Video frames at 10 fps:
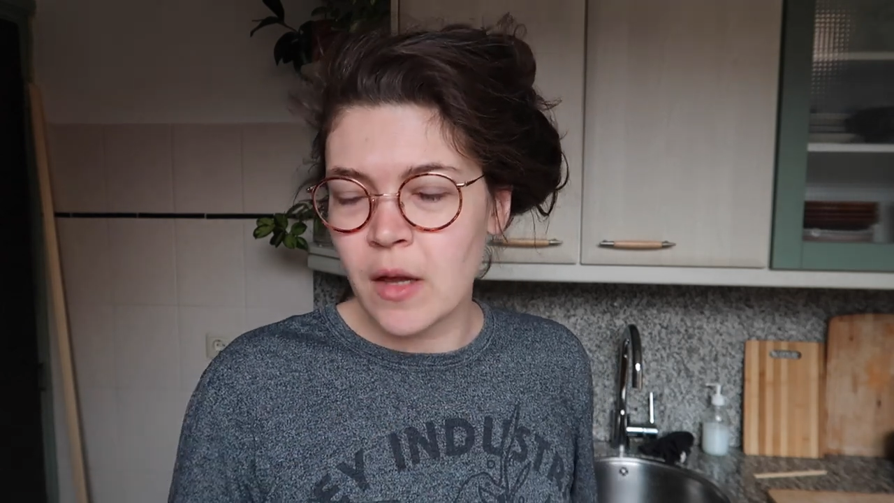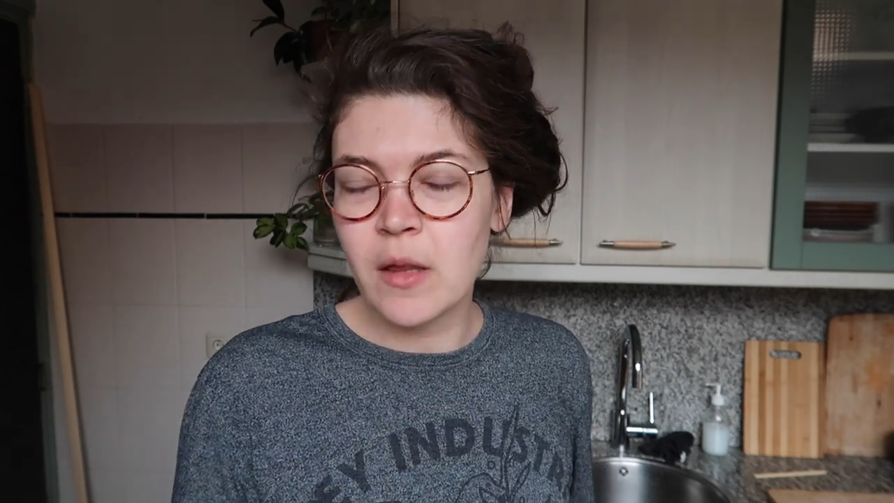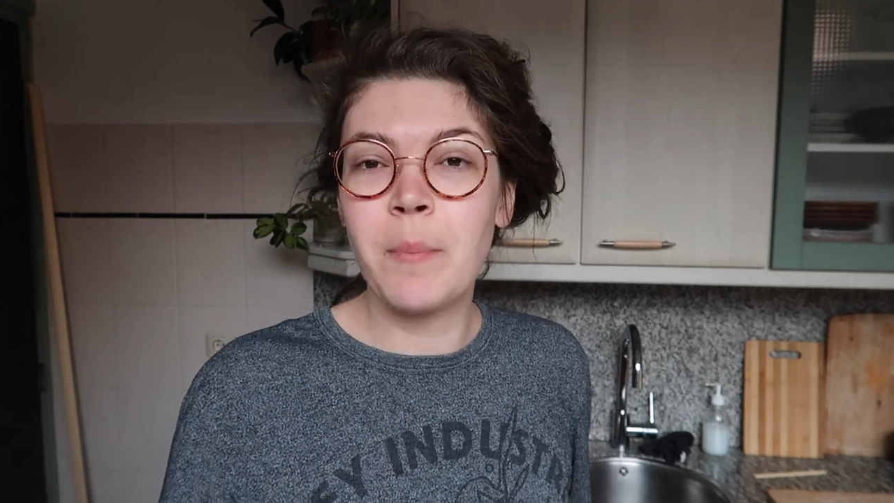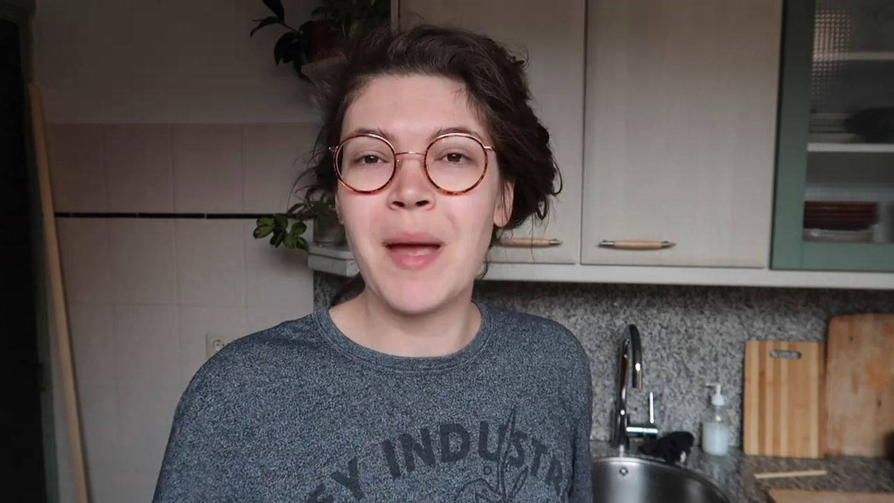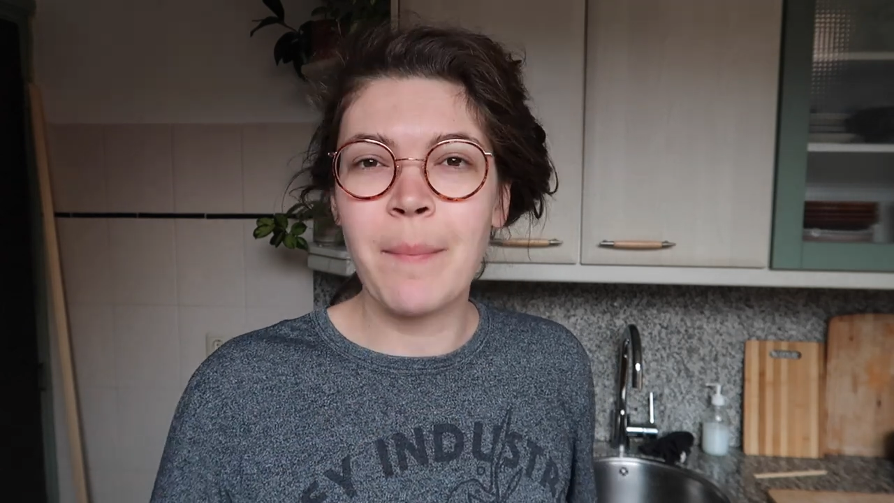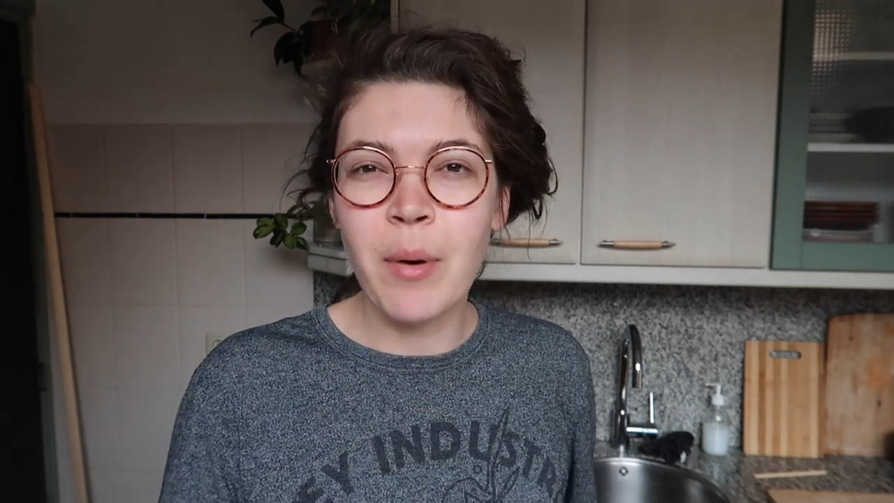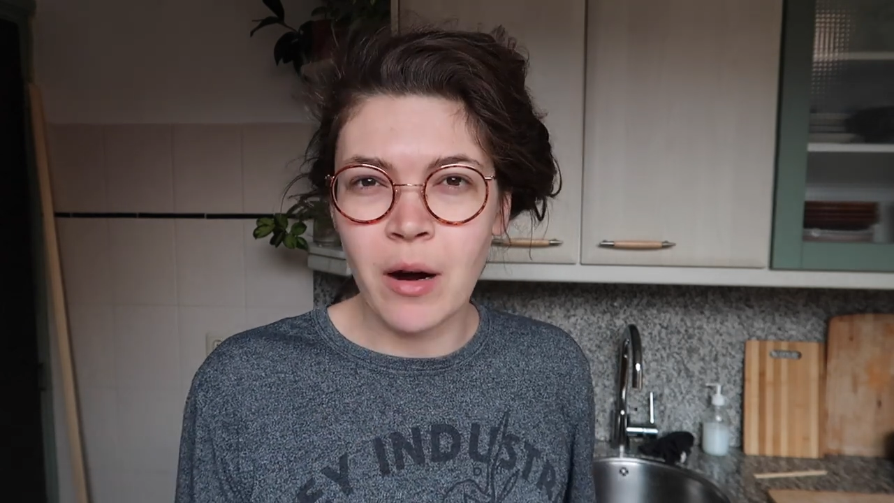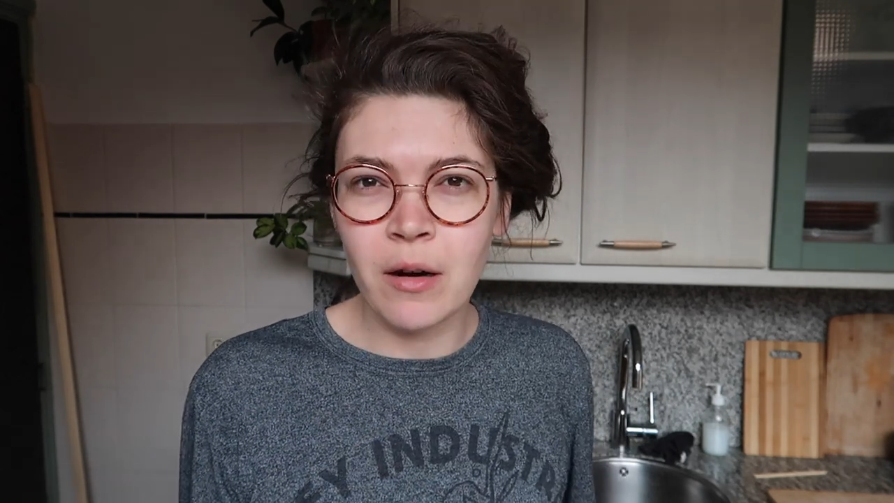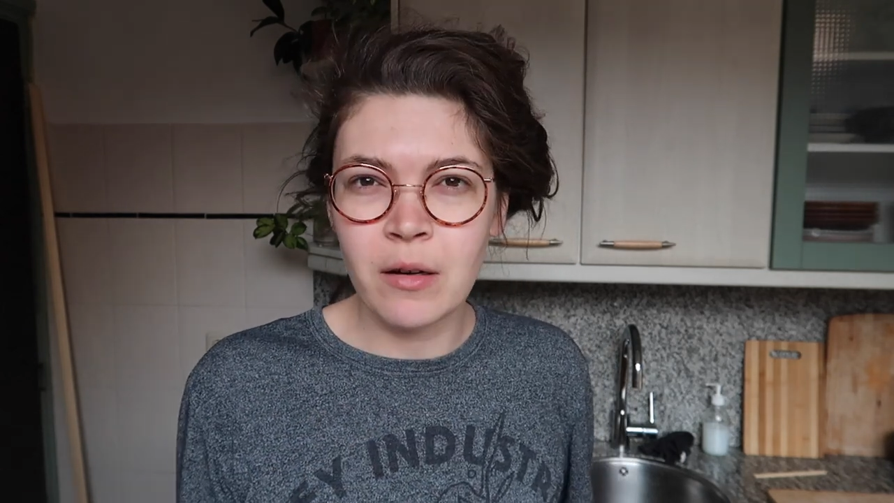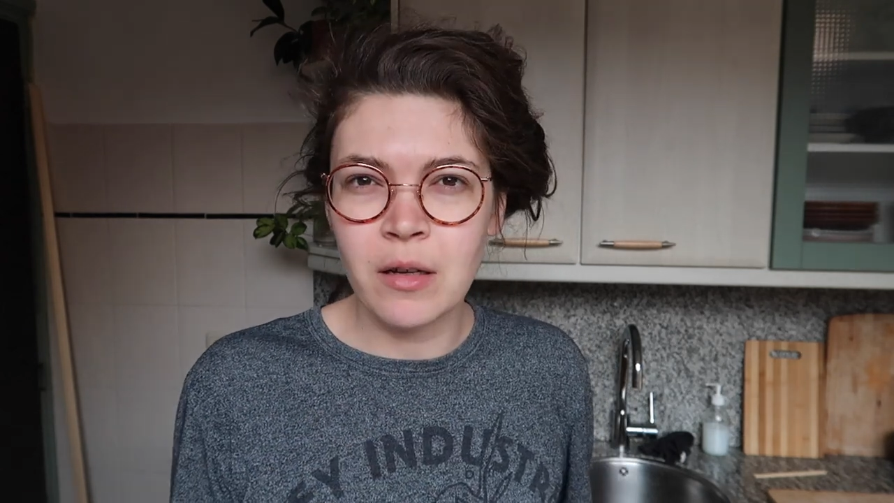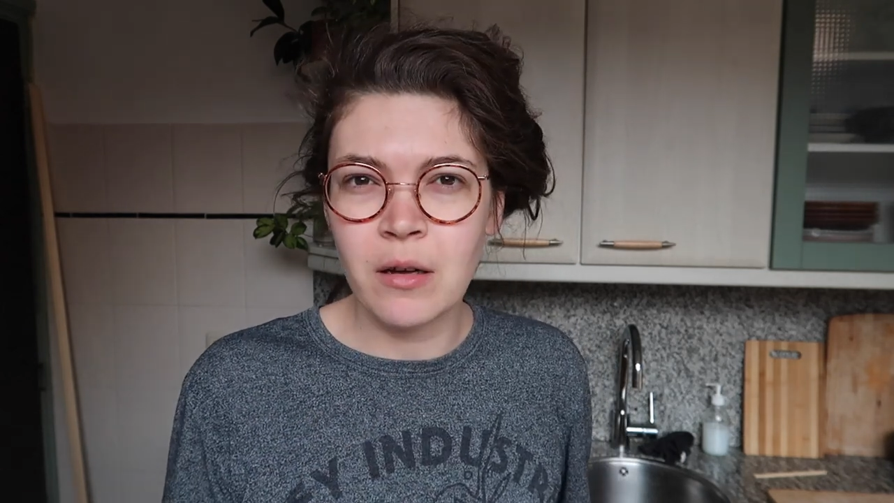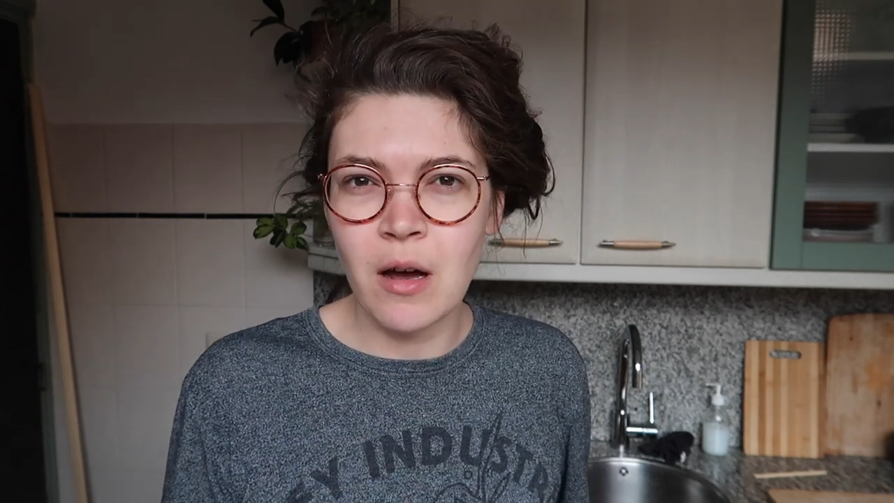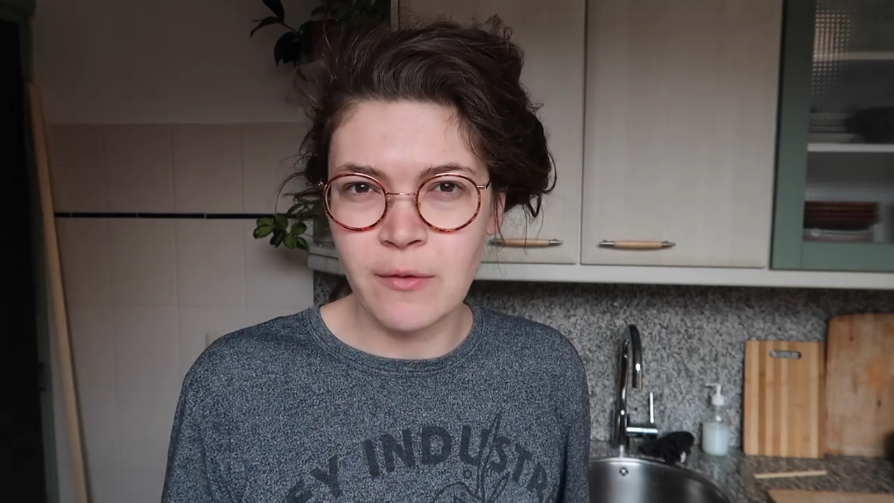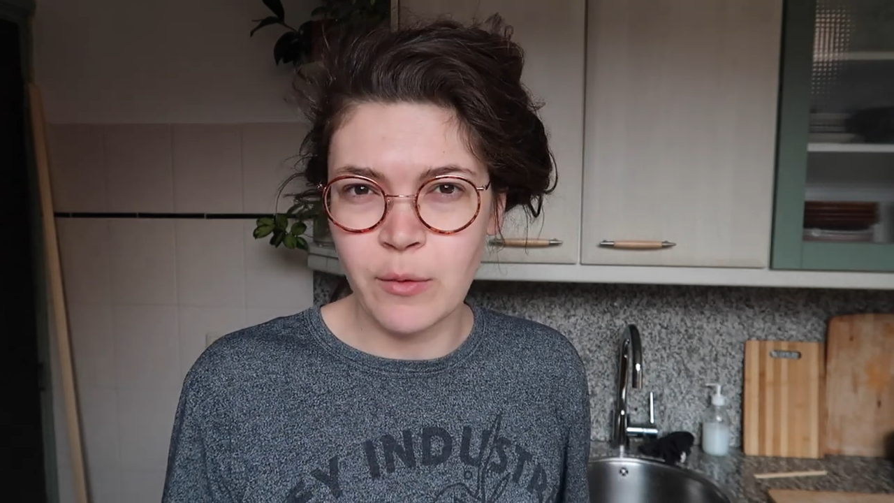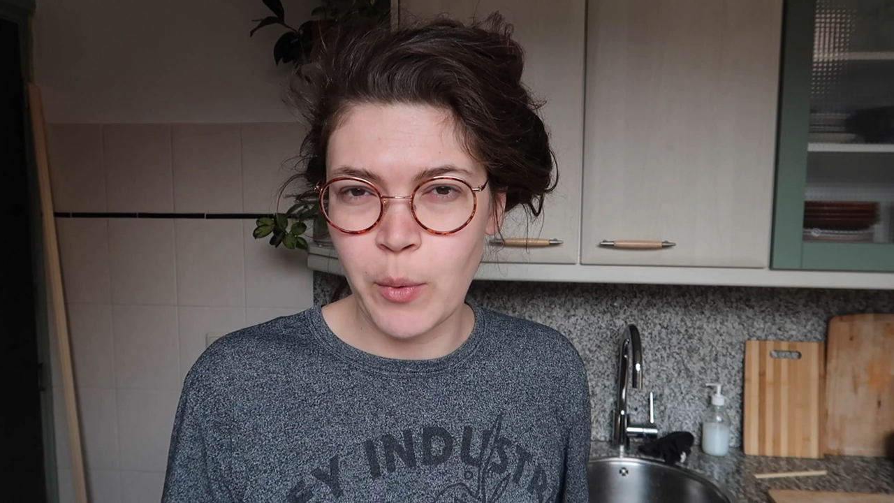the big part
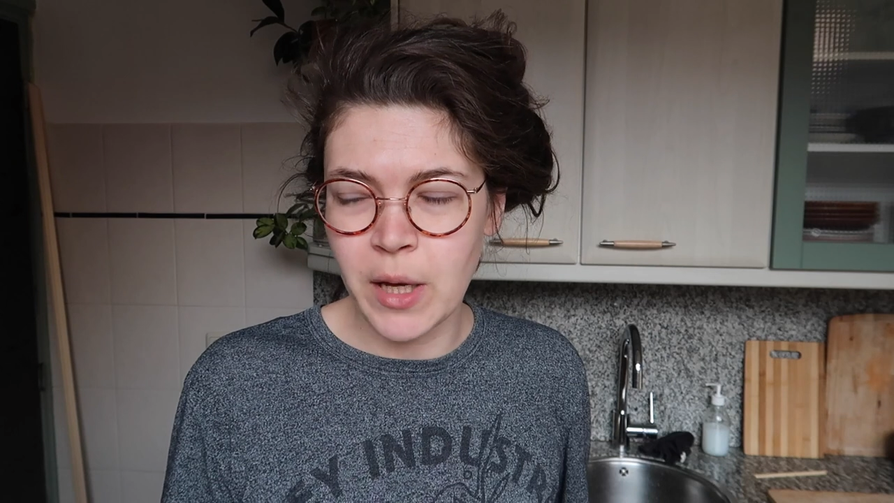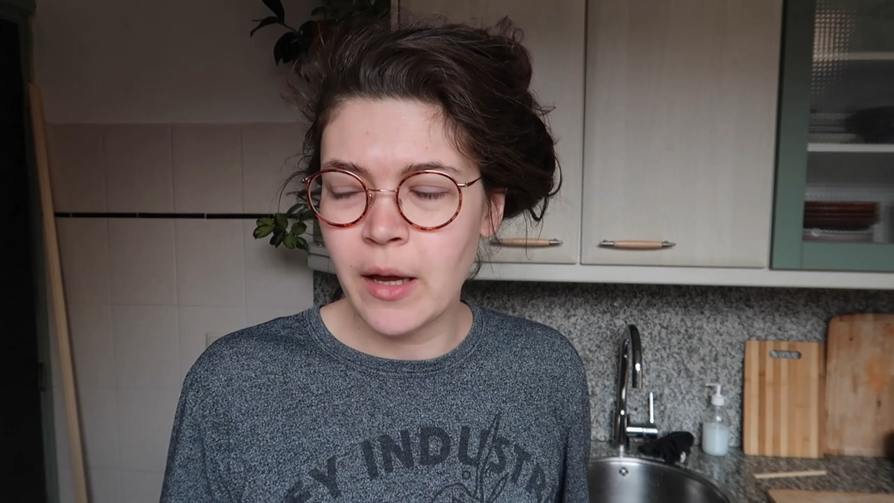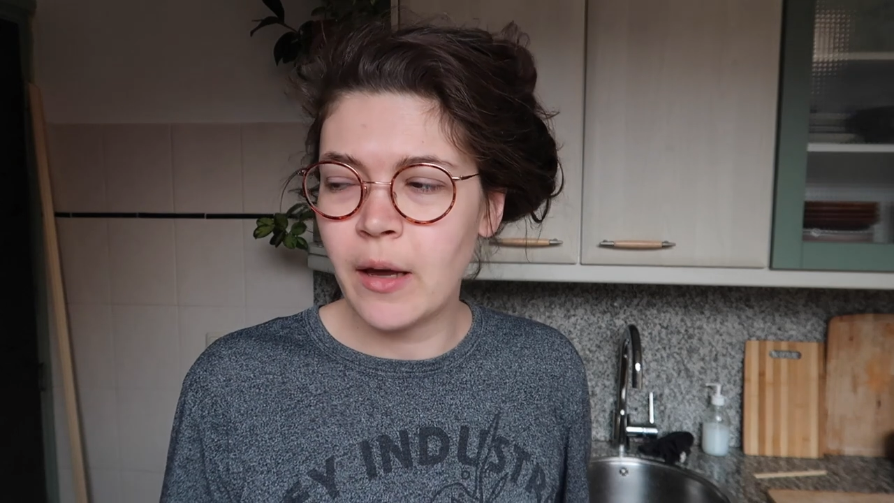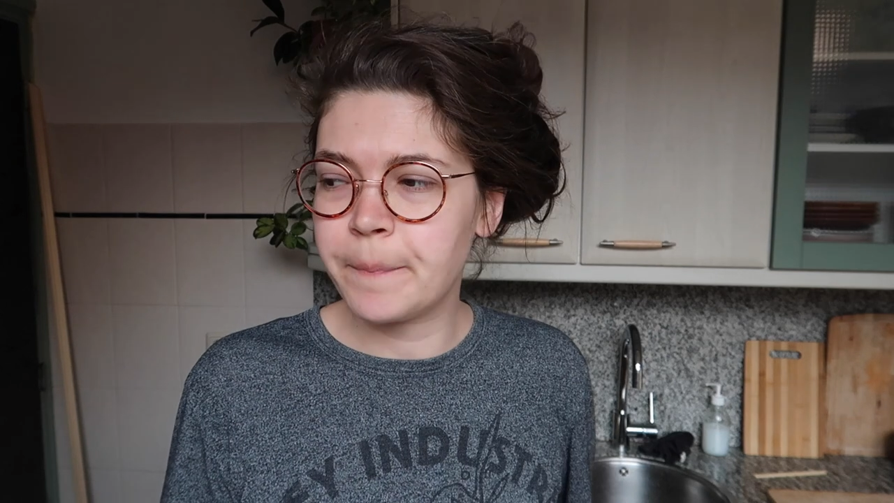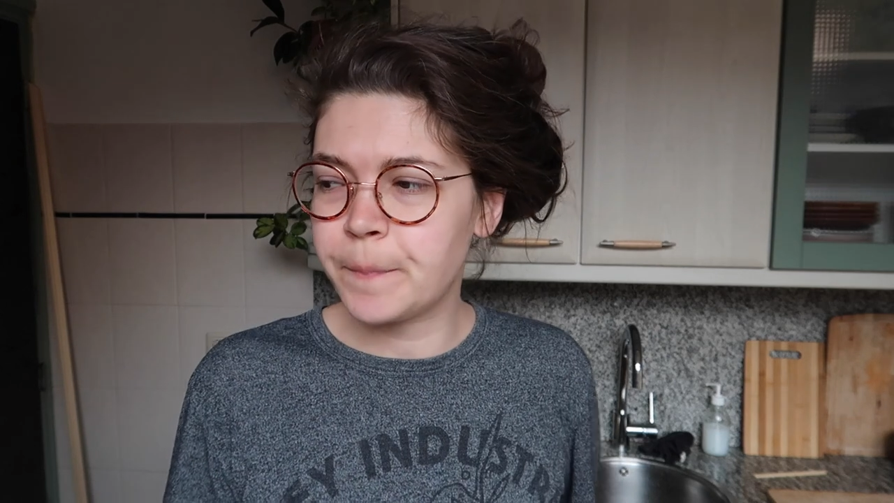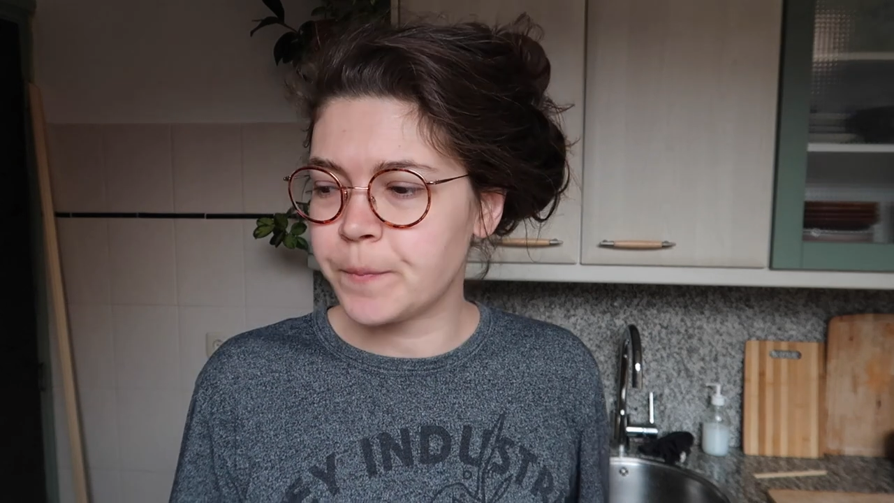of a week.